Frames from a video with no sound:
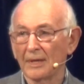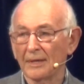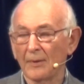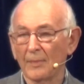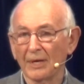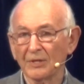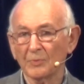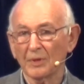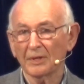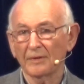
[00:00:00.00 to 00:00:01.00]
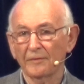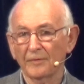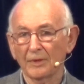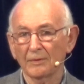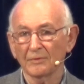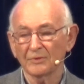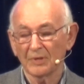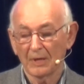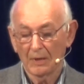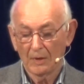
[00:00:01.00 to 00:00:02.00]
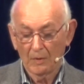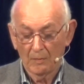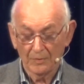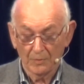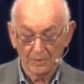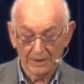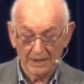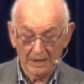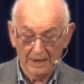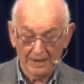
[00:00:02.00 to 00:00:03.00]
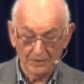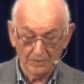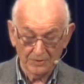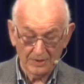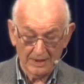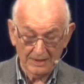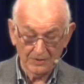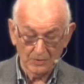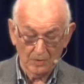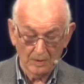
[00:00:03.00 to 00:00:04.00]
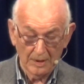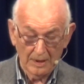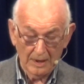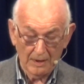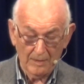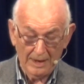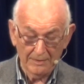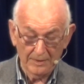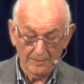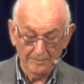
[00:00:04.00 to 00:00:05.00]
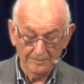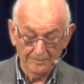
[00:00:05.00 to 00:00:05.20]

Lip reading: Their minds were confused with all the idols that they saw around them.